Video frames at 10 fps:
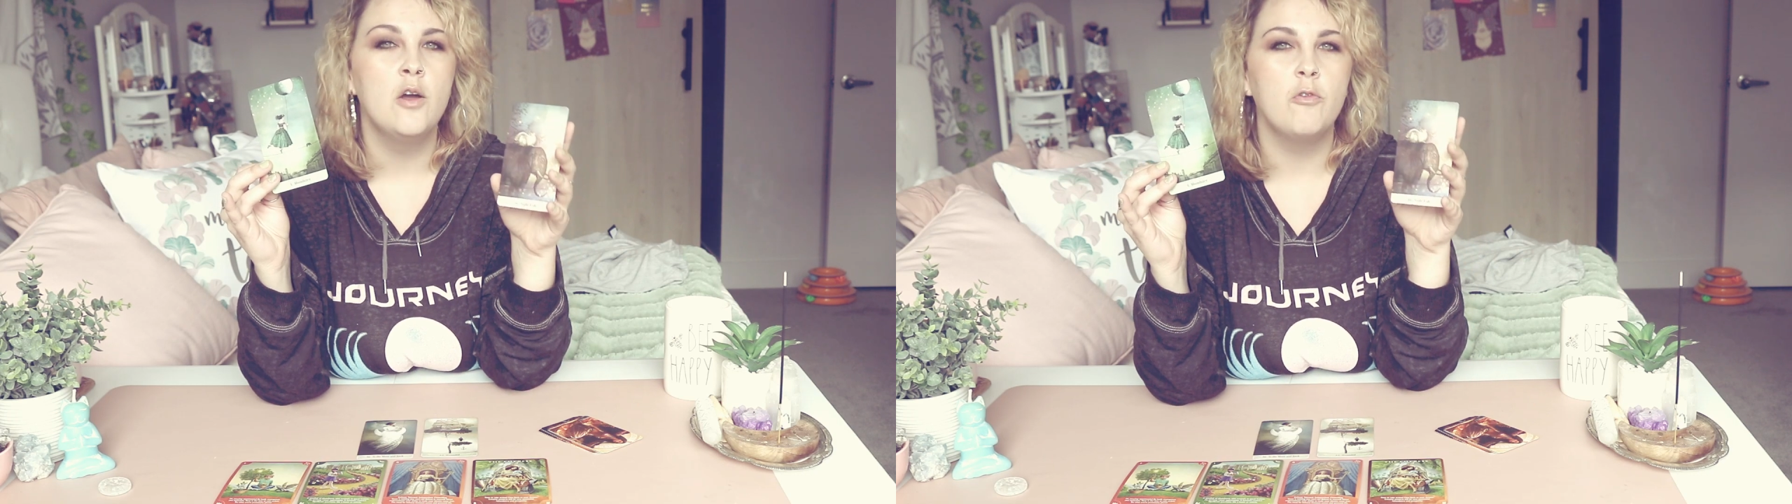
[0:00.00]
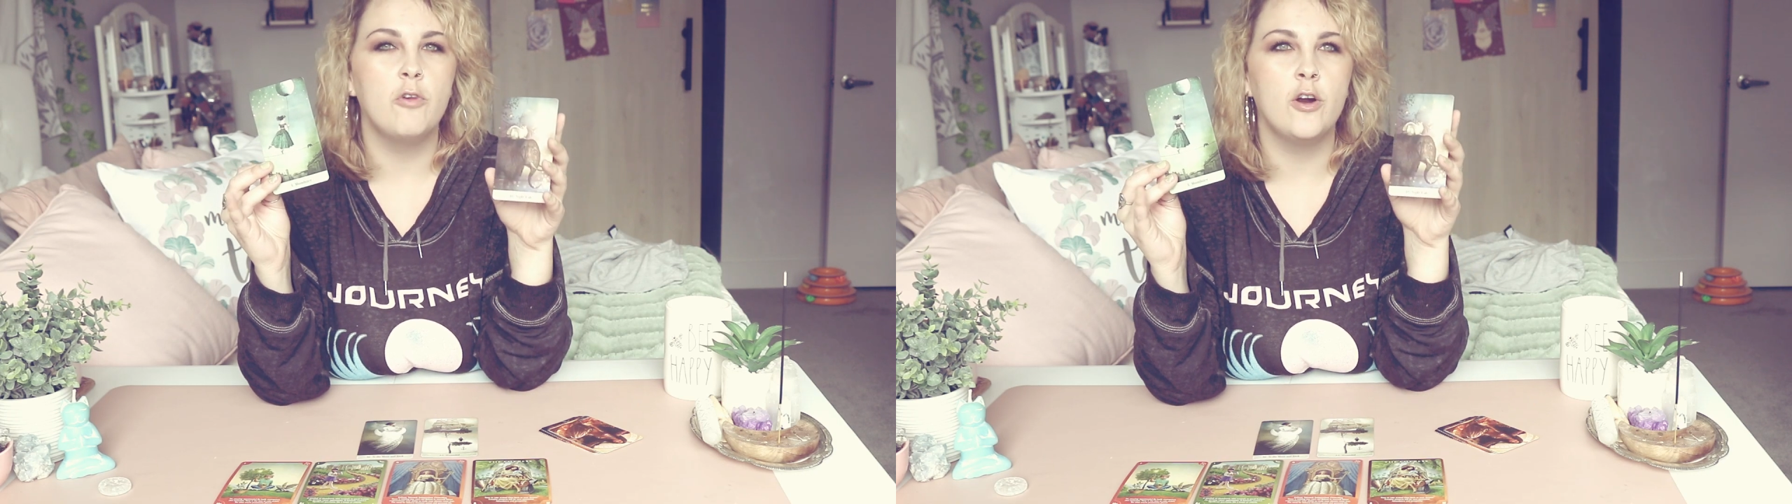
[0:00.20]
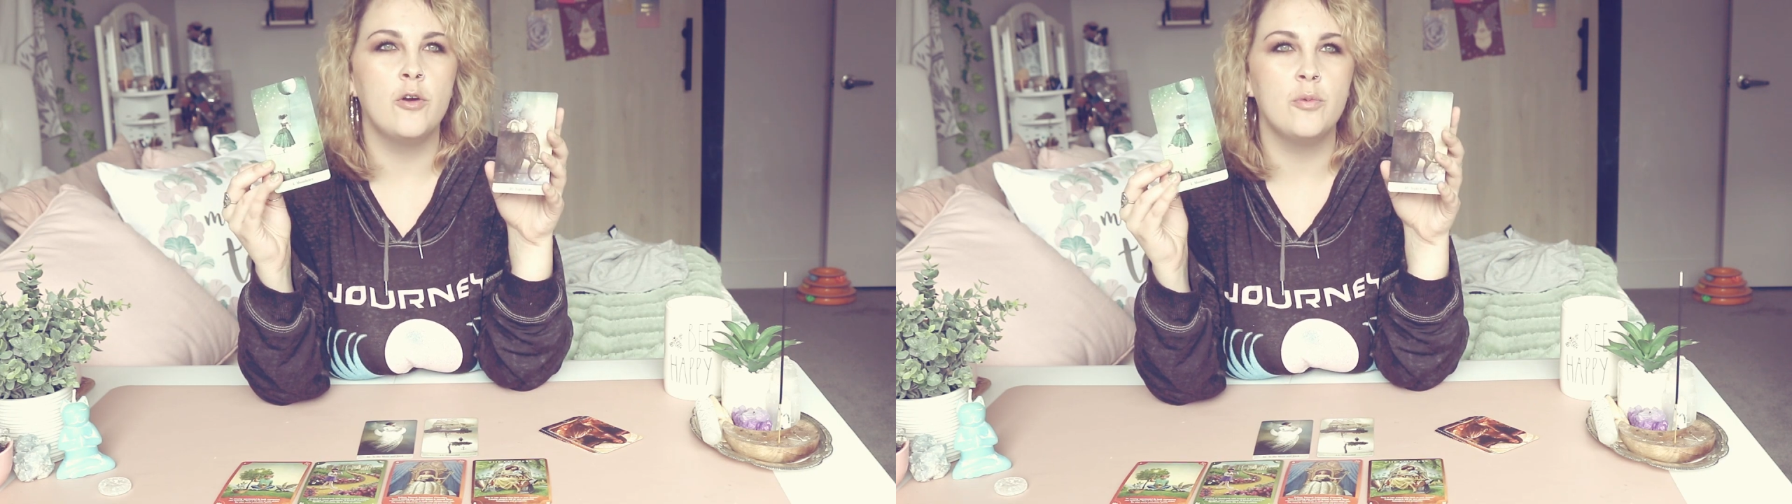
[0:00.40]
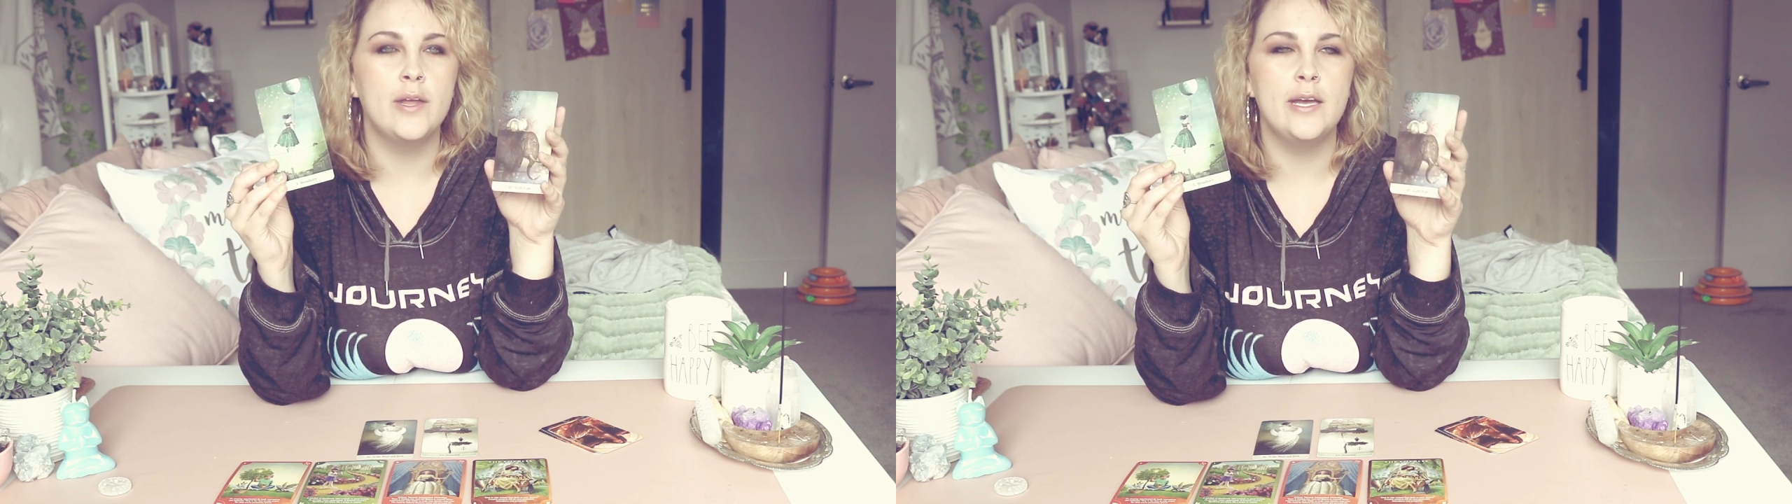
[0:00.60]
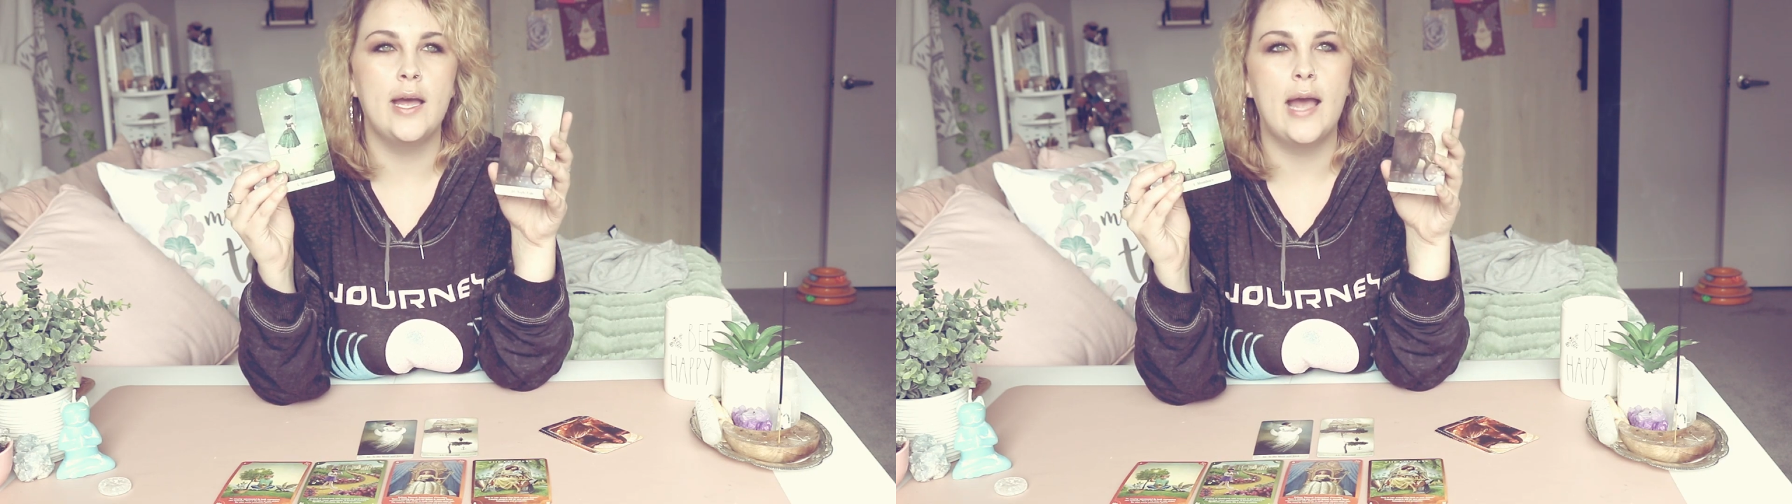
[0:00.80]
We're
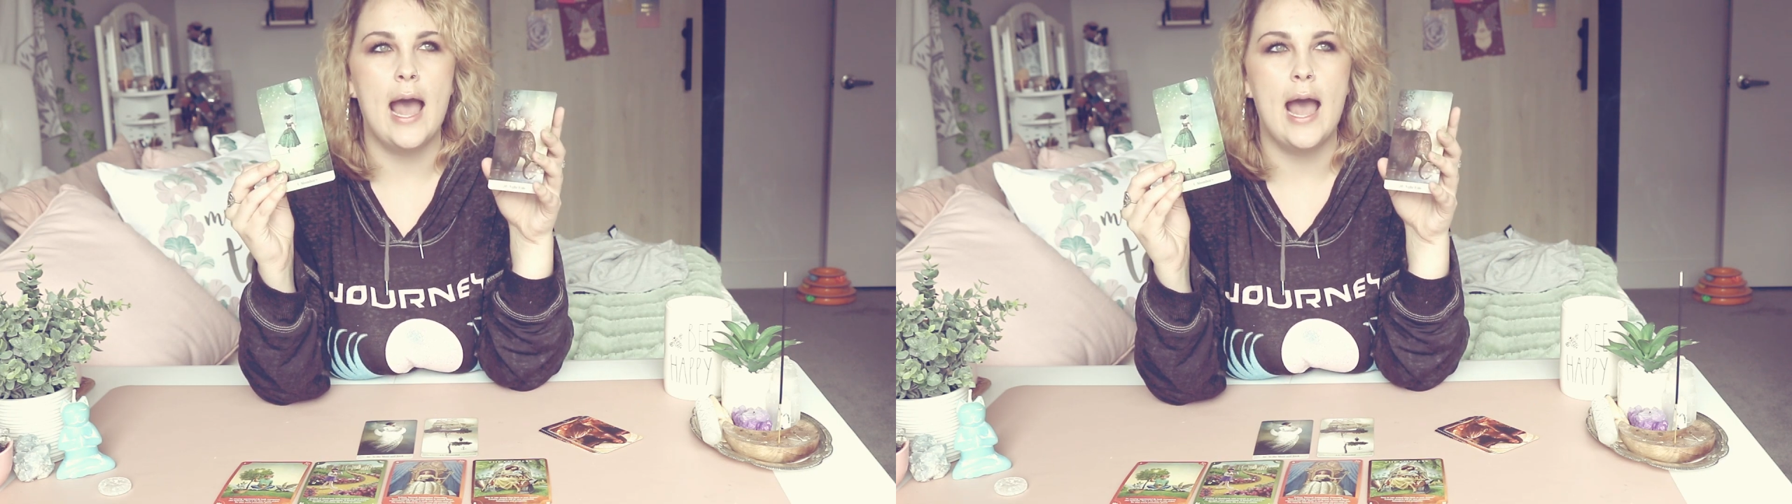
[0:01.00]
really,